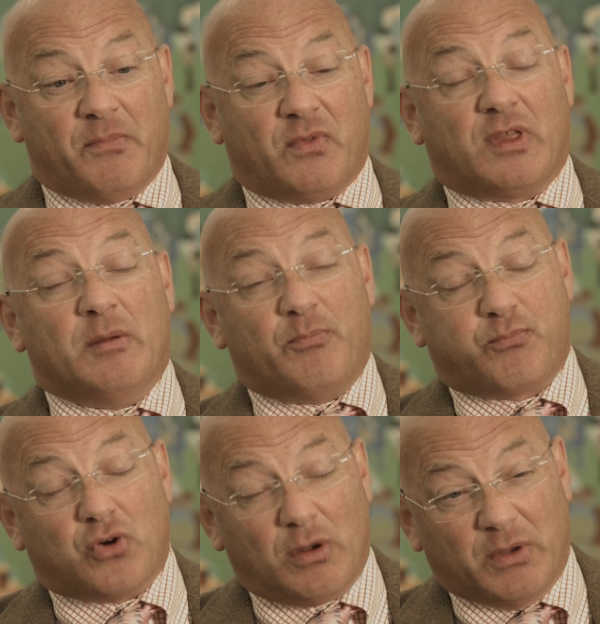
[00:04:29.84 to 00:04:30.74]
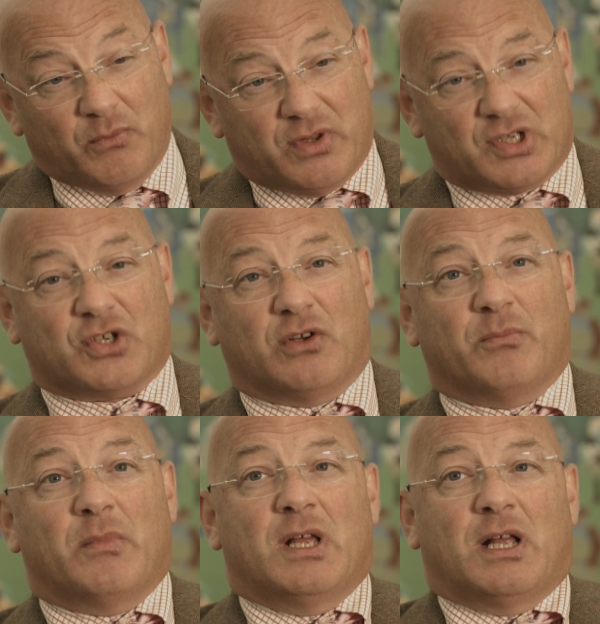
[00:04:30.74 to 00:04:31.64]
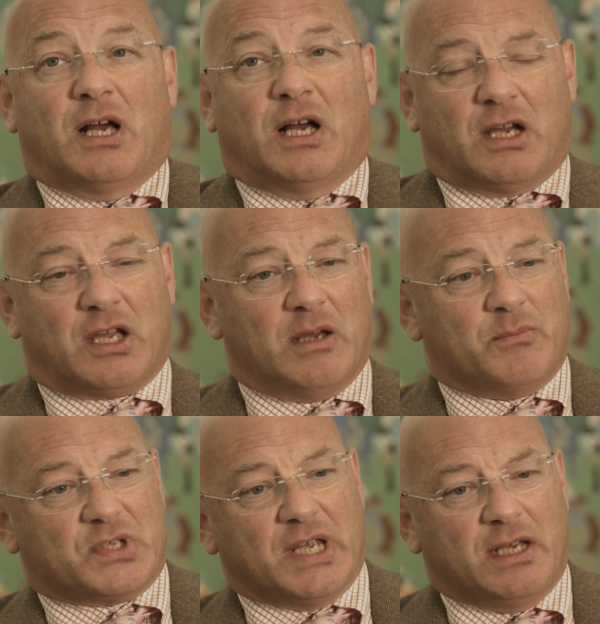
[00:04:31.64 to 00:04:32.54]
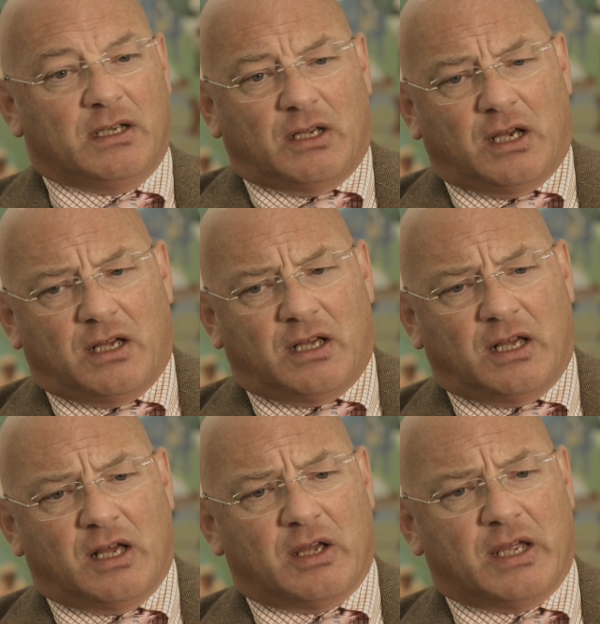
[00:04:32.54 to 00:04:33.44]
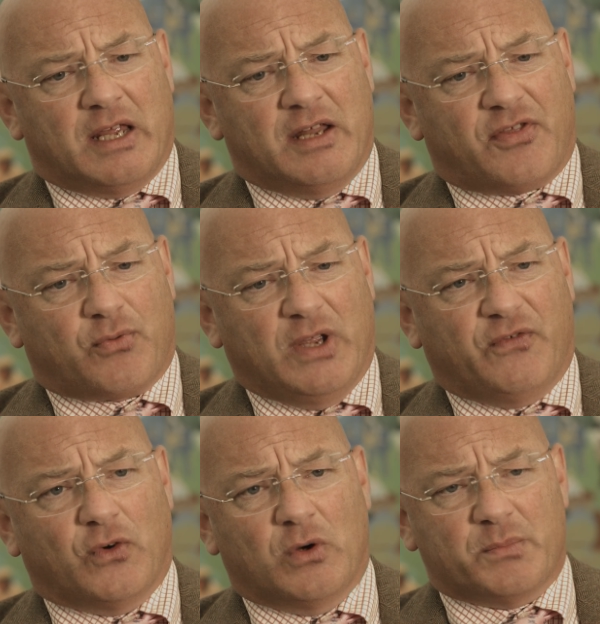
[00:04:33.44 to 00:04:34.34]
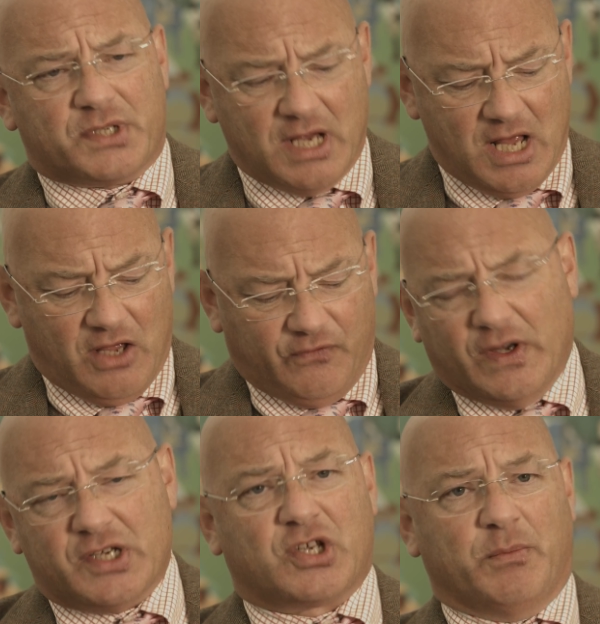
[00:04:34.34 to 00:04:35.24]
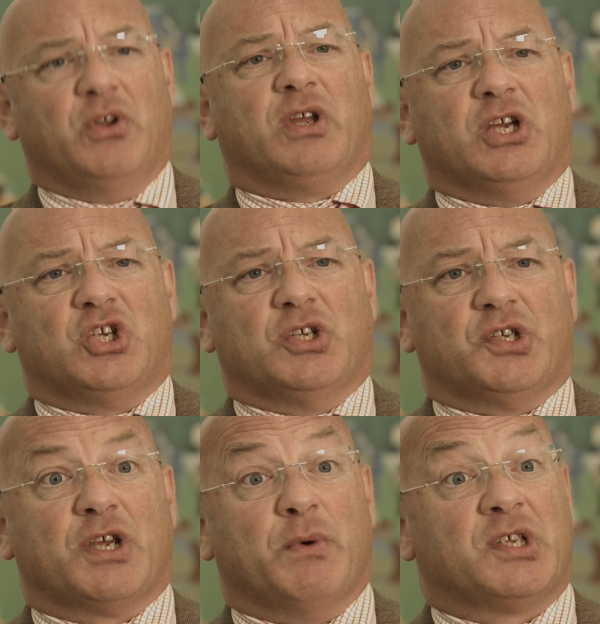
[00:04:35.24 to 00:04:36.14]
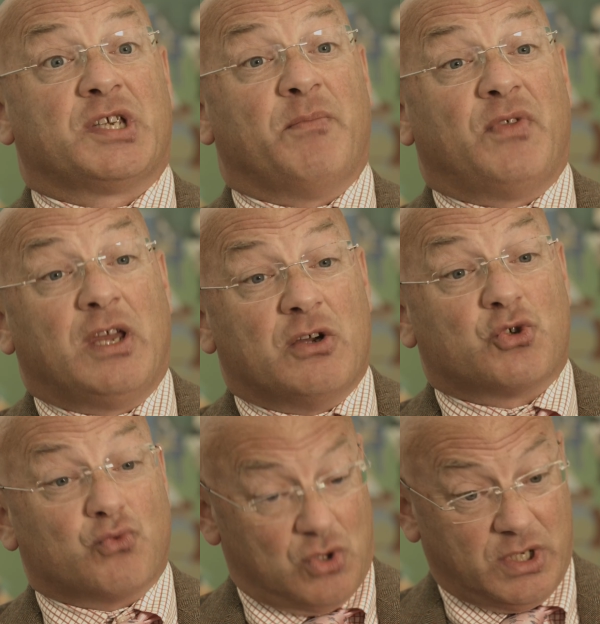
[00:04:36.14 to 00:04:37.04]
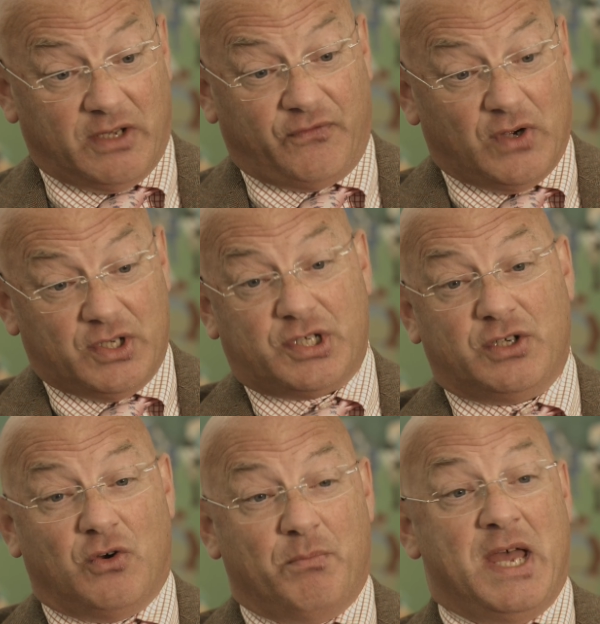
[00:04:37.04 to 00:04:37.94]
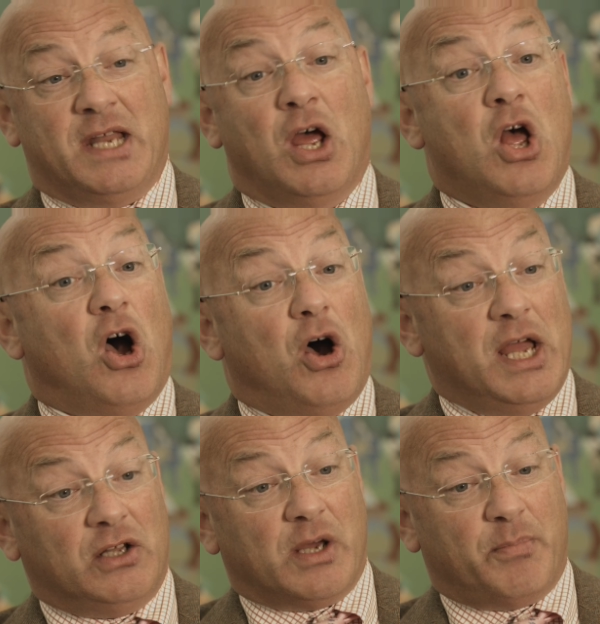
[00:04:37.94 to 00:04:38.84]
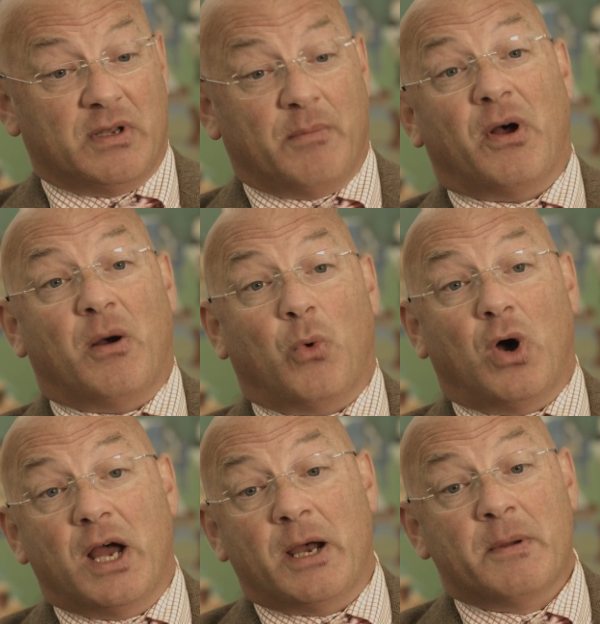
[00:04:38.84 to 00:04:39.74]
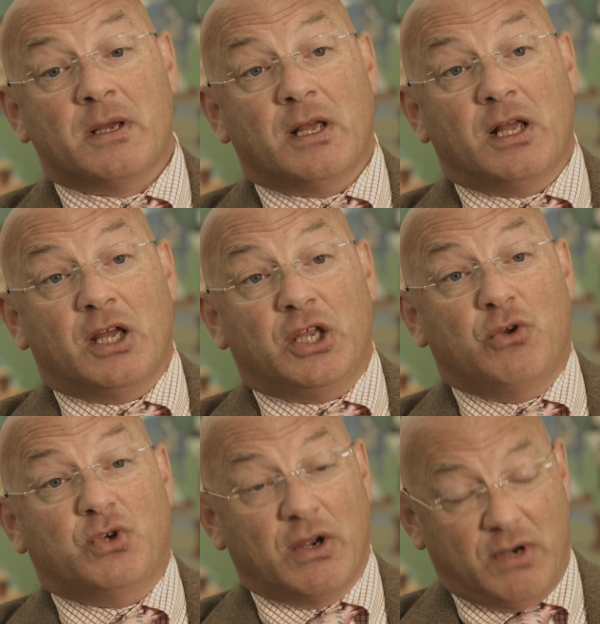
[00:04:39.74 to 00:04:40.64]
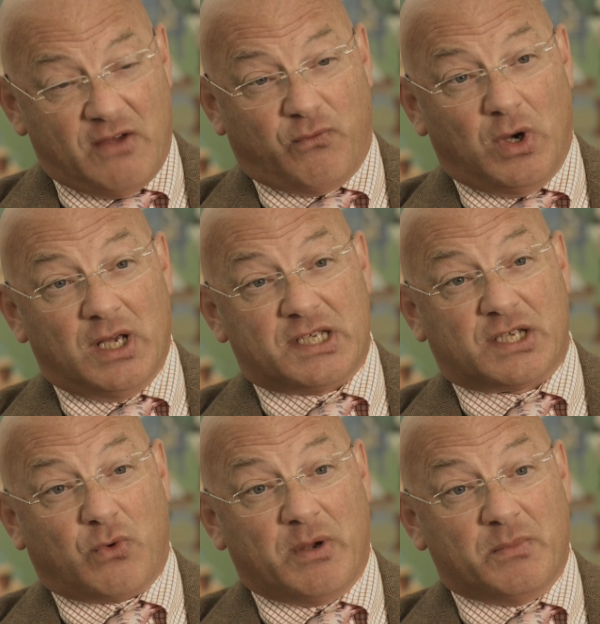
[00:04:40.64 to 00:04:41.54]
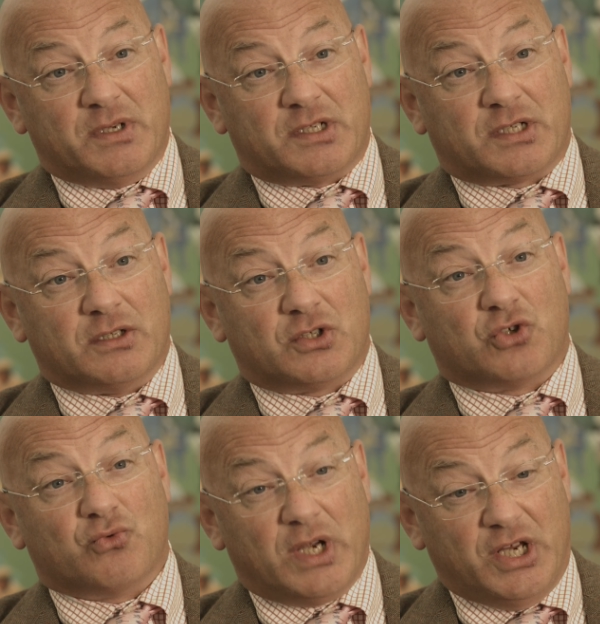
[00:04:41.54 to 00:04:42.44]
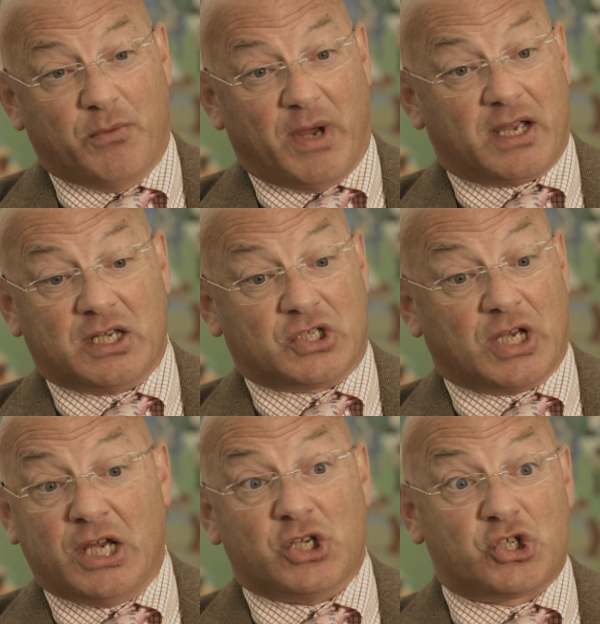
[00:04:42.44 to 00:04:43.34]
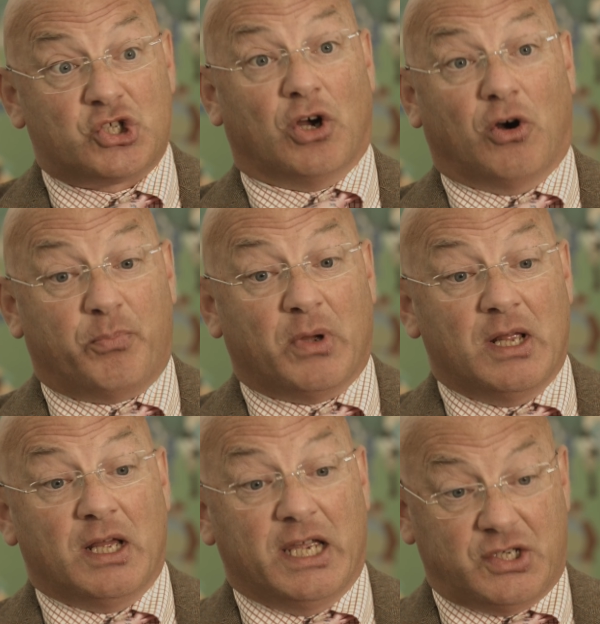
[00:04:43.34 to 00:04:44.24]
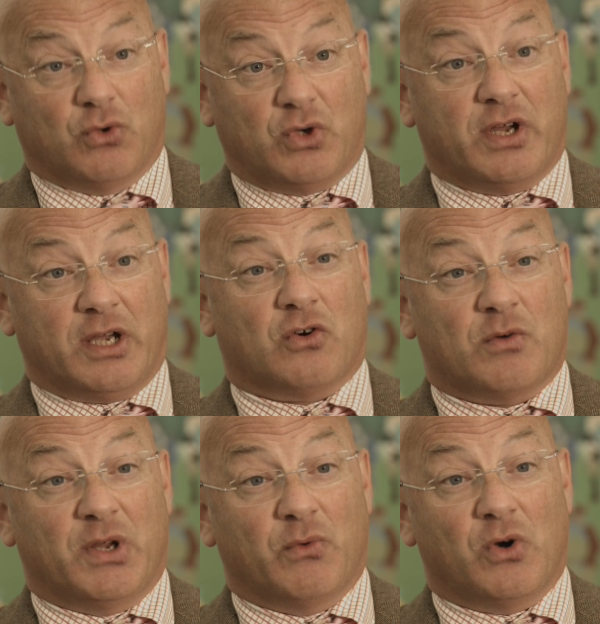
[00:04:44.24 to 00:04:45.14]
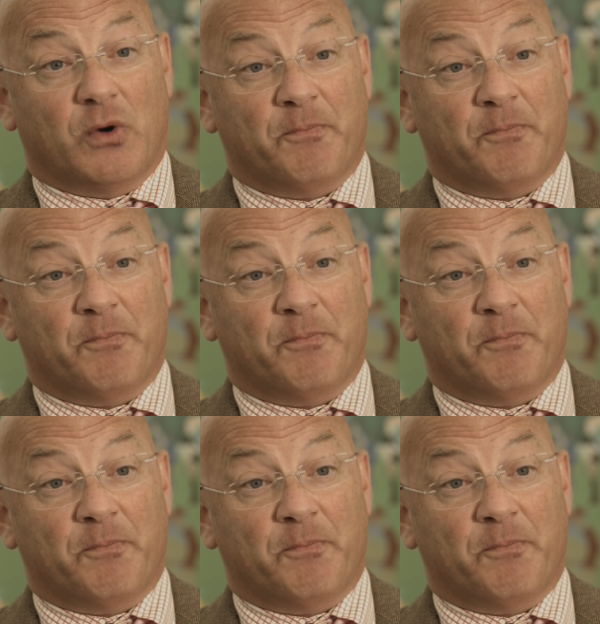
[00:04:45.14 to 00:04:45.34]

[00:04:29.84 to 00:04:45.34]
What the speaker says: The problem with the Somme comes in three forms. First, communication. So when something goes wrong at the front and your men are held up on the barbed wire, you don't have wireless equipment to radio back and say, stop, it's all going horribly wrong.